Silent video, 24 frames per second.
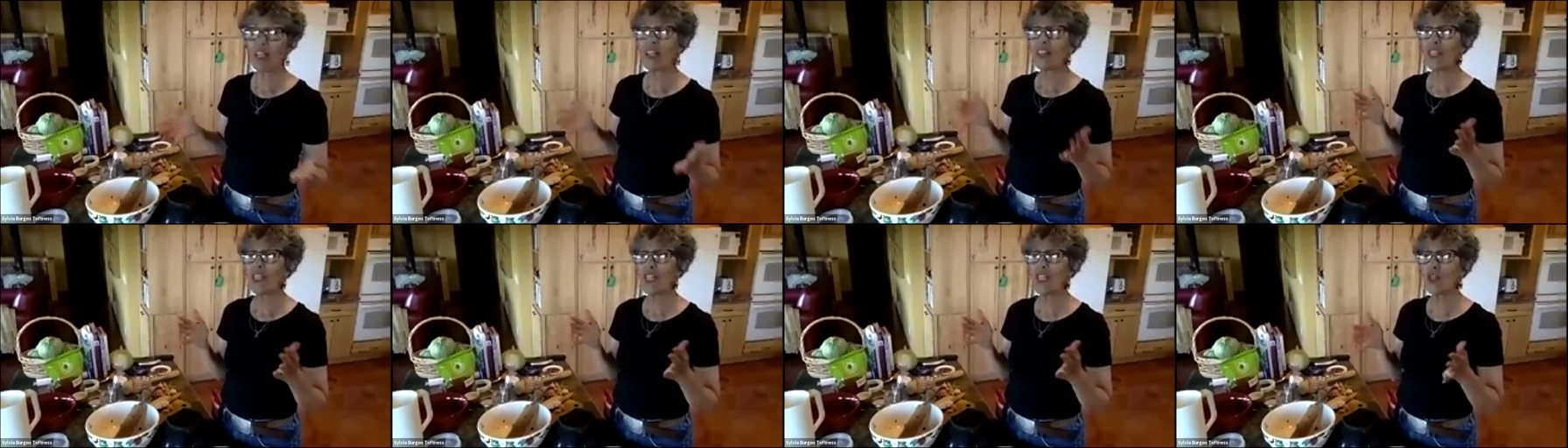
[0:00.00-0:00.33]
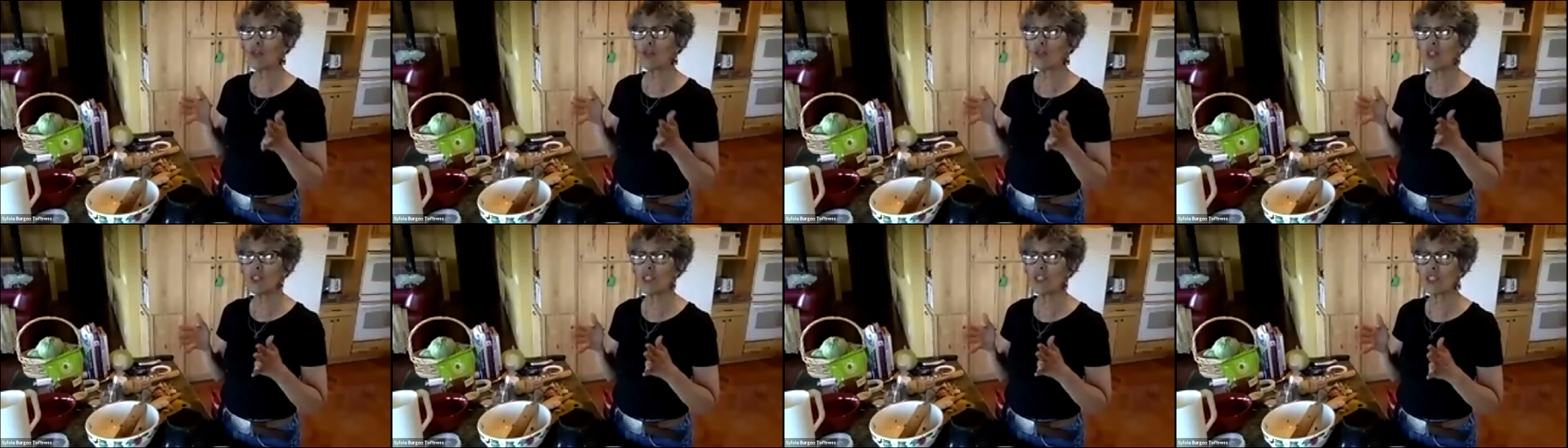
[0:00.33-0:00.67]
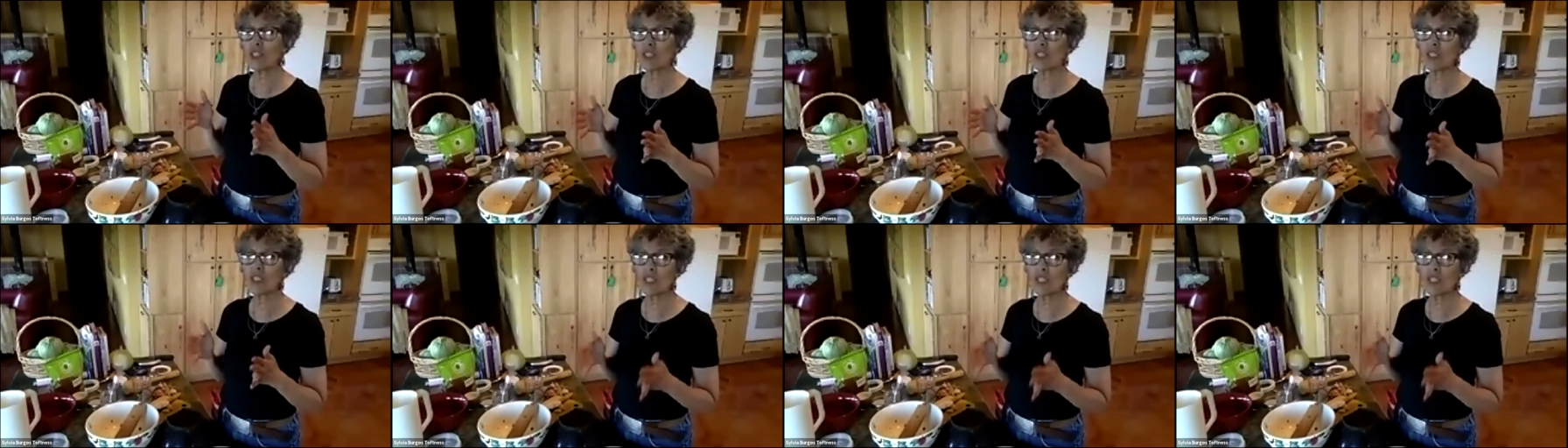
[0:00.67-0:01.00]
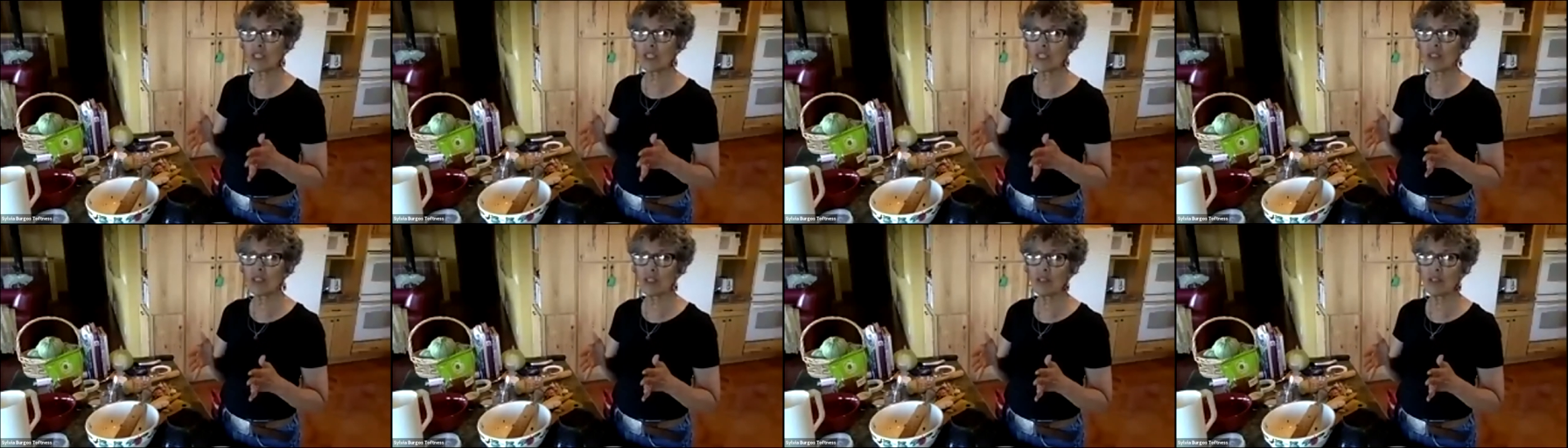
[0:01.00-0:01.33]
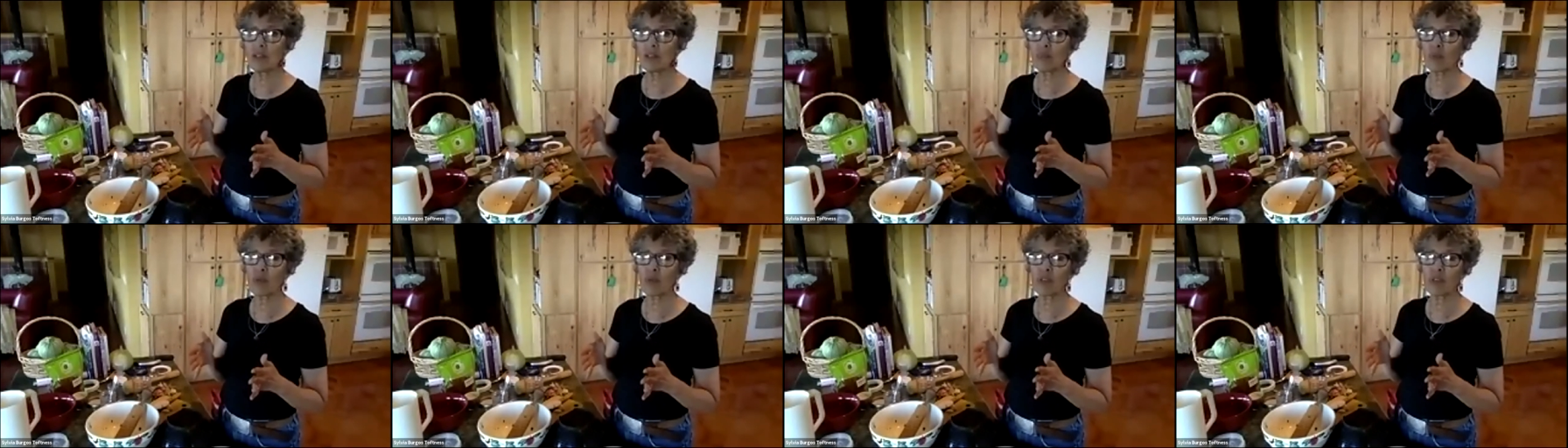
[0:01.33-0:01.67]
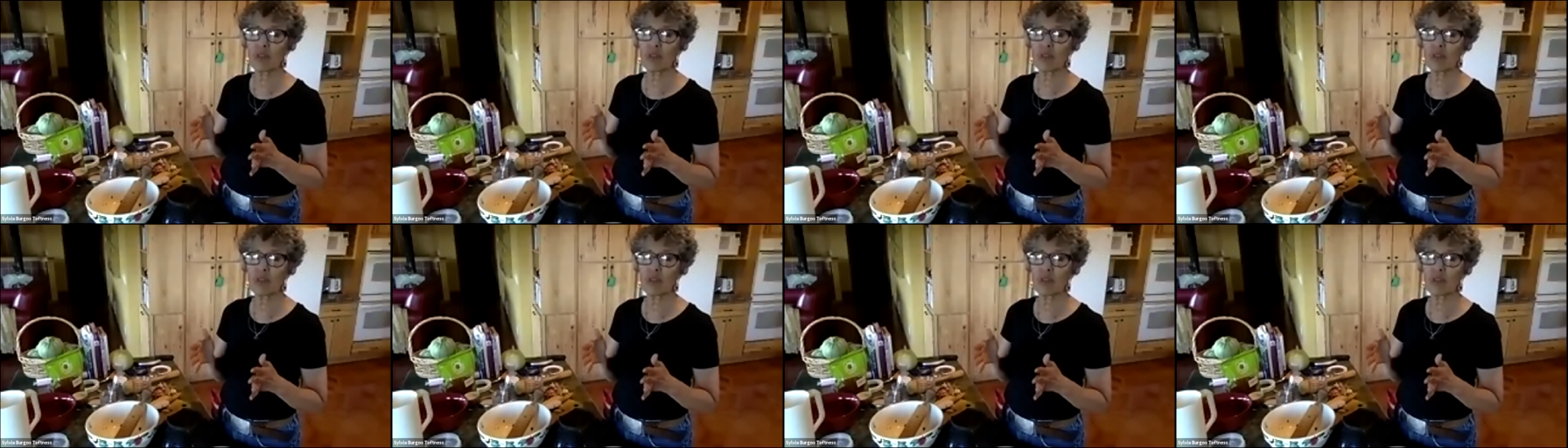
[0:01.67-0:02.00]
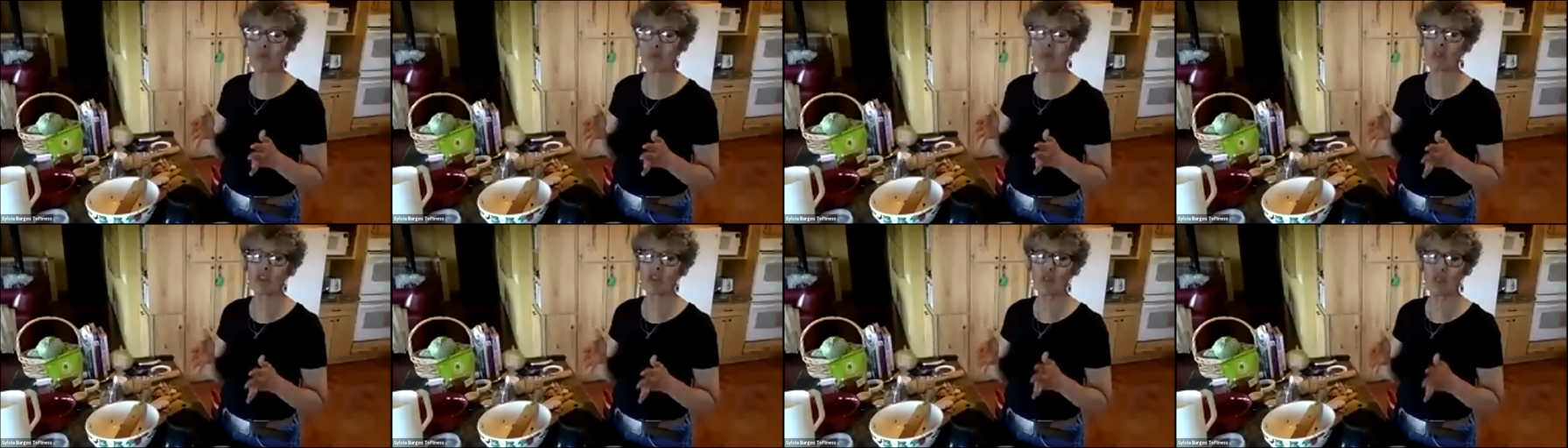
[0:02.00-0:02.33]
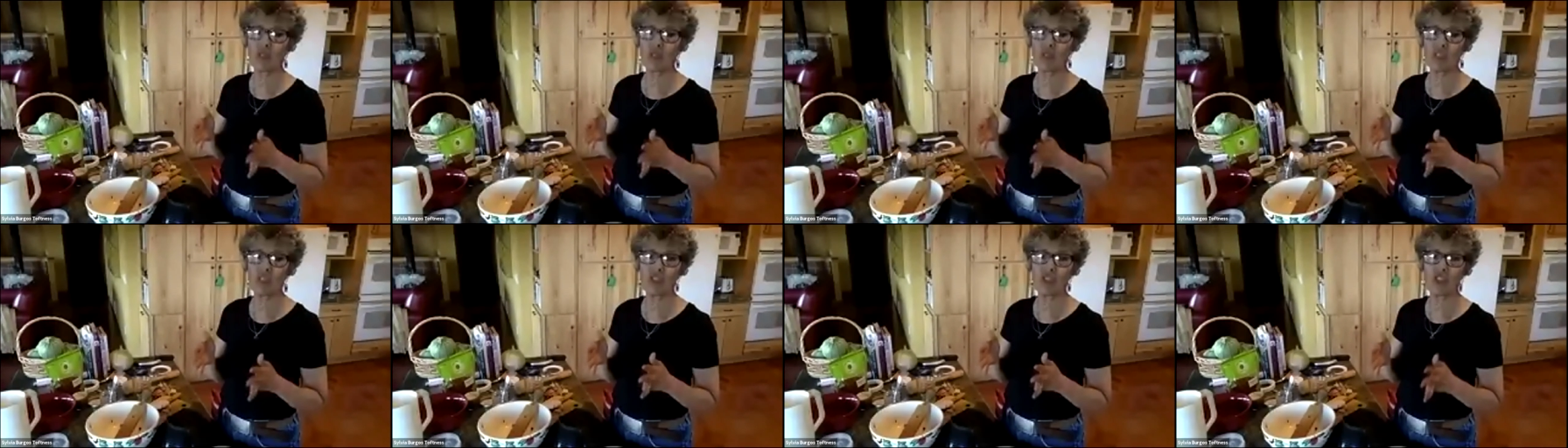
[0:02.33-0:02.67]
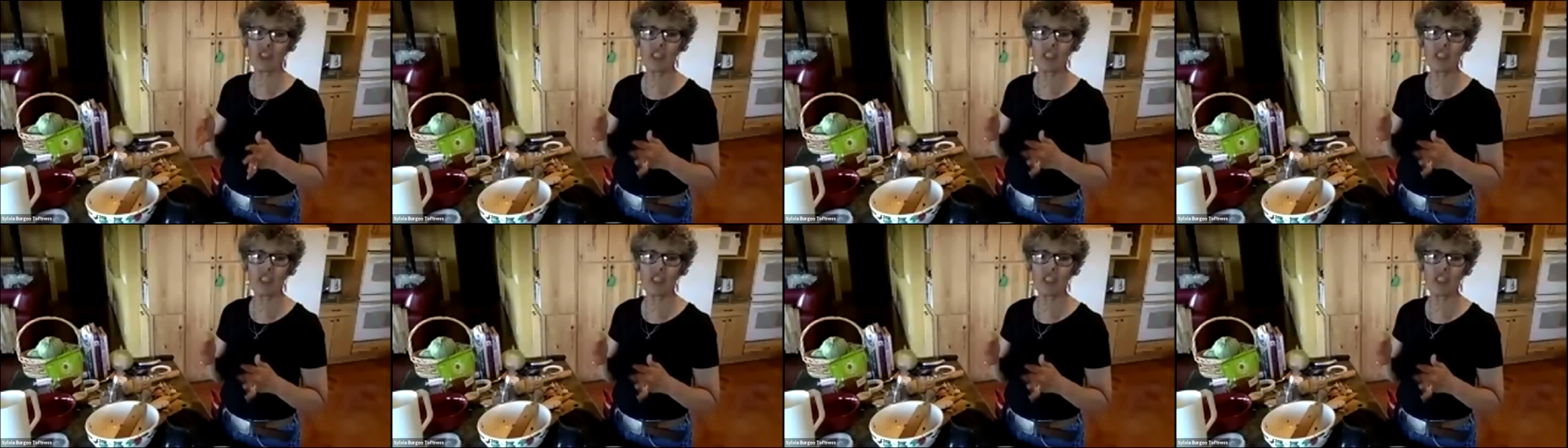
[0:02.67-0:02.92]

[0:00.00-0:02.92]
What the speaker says: there is still preservation that